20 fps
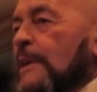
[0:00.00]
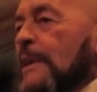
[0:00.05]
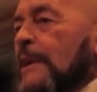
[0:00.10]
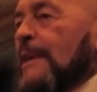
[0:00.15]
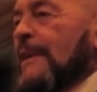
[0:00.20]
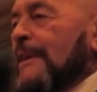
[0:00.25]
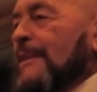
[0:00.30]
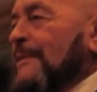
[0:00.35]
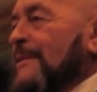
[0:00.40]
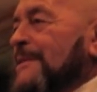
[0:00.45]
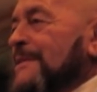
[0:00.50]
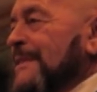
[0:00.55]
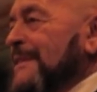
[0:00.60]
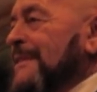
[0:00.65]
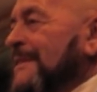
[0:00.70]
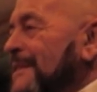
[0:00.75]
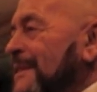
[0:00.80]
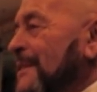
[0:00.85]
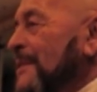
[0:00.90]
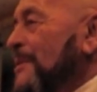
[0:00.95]
I said,
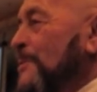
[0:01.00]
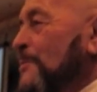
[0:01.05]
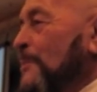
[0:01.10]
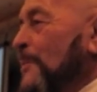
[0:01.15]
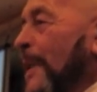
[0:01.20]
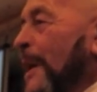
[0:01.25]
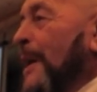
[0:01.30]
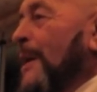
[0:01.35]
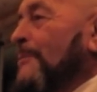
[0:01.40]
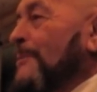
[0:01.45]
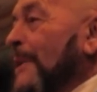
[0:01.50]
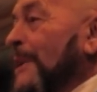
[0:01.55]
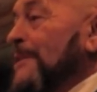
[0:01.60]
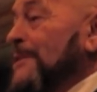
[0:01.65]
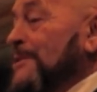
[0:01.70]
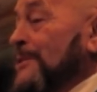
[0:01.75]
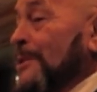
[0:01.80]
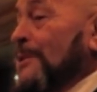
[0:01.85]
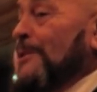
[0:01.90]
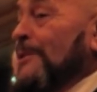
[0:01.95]
Mom, I
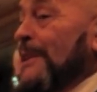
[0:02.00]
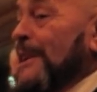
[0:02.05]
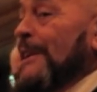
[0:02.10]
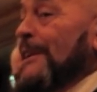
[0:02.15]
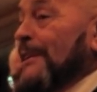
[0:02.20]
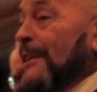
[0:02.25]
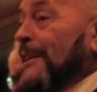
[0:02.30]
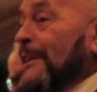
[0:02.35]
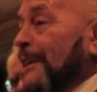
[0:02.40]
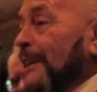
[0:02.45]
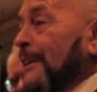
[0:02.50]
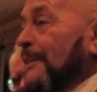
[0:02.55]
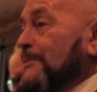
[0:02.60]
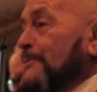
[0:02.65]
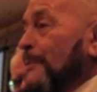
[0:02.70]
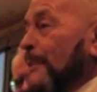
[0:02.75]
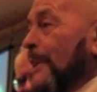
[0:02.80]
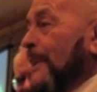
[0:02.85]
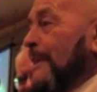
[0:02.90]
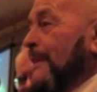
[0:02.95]
sure need a
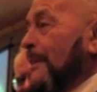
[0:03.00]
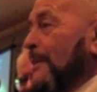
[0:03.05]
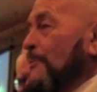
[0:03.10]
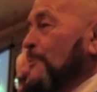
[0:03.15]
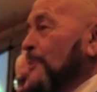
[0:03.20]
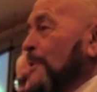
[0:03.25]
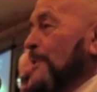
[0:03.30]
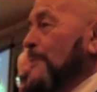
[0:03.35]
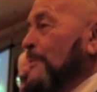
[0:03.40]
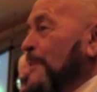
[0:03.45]
cosmetic company,